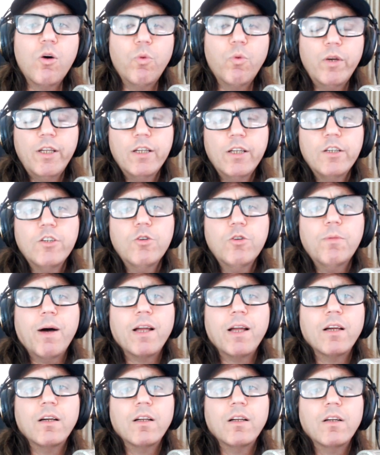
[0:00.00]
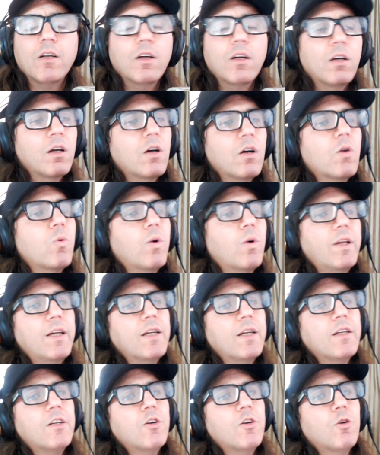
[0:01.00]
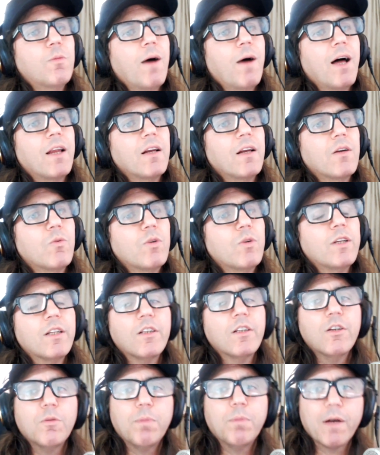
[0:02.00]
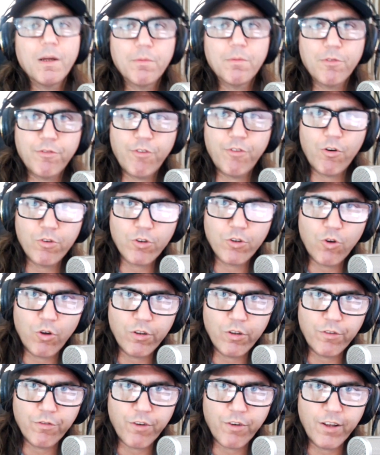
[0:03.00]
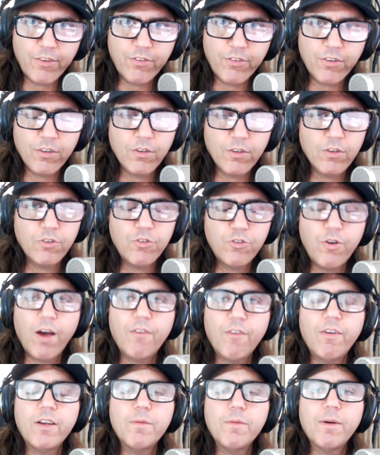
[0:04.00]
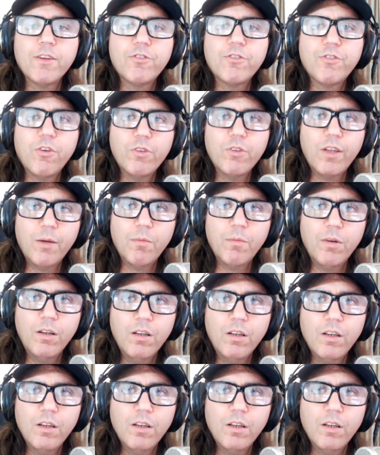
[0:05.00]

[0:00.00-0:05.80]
What are you gonna do about it? What are you gonna do about it? What are you gonna do? Pick up the phone and call your friends? Do you have anybody's phone number?